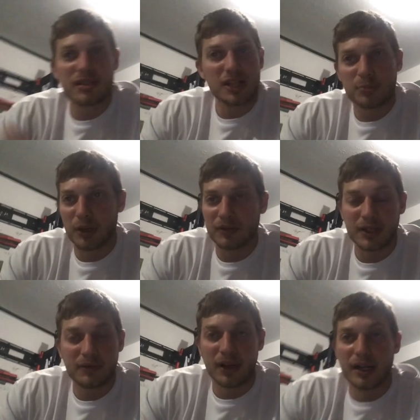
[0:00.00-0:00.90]
it's perfectly
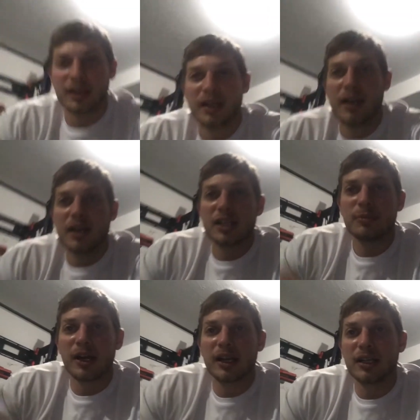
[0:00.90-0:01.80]
fine. It's
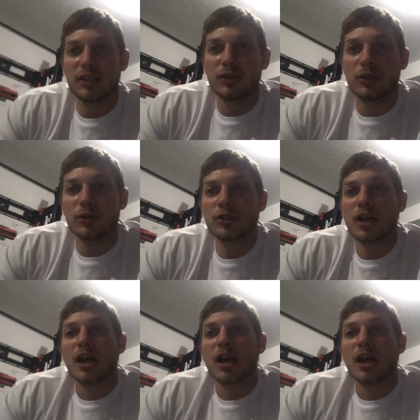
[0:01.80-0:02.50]
about getting you loose,